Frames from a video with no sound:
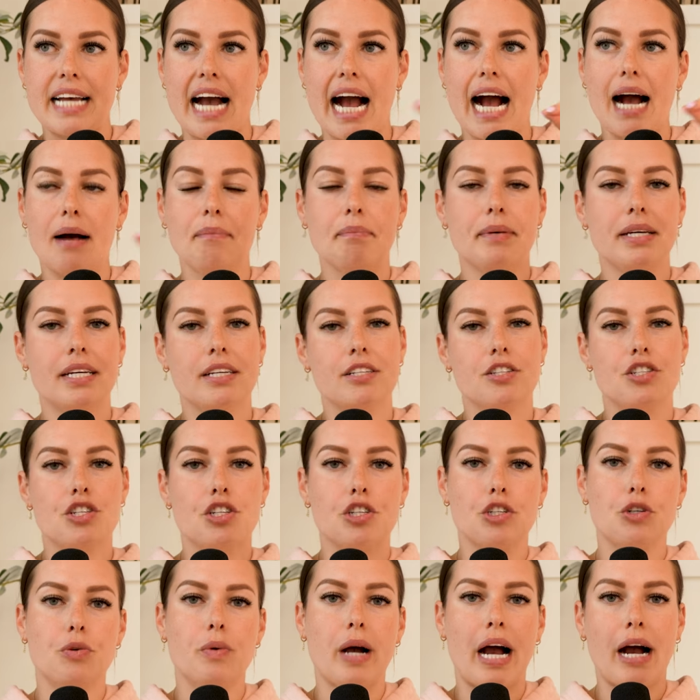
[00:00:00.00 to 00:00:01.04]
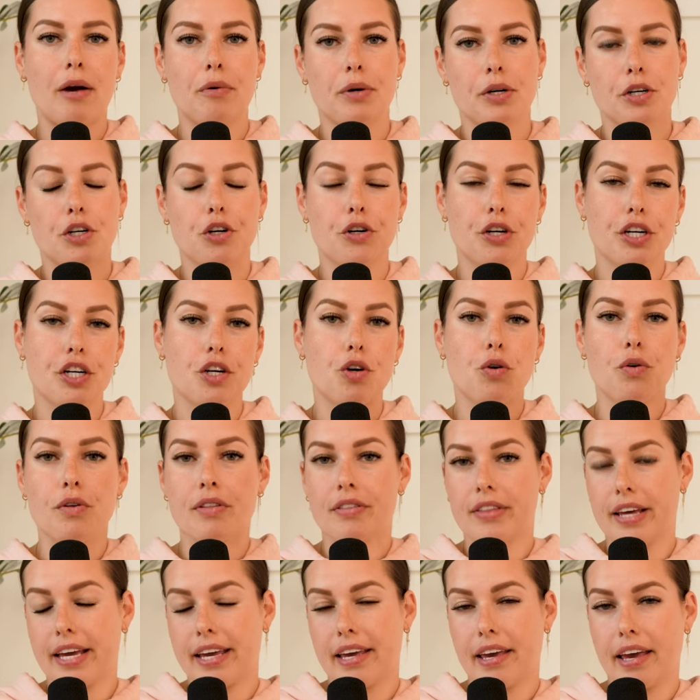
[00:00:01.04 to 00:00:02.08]
tap into our critical
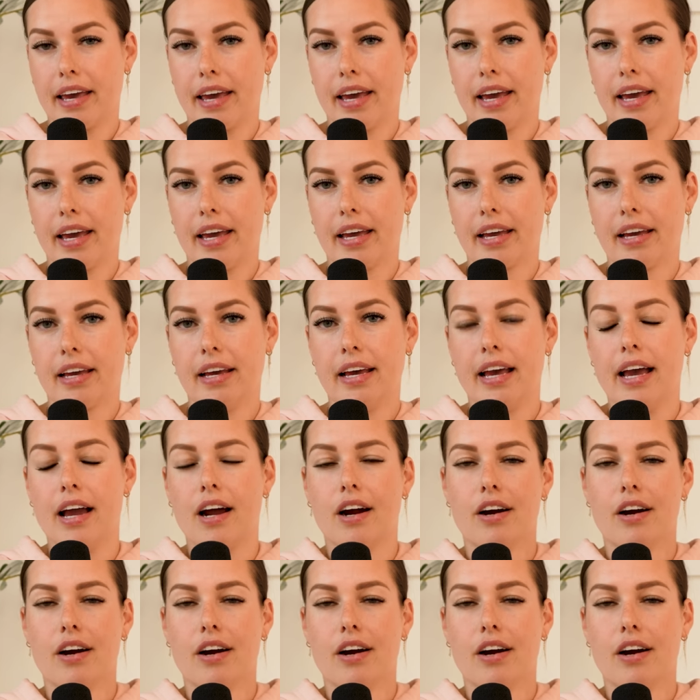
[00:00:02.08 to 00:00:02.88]
thinking,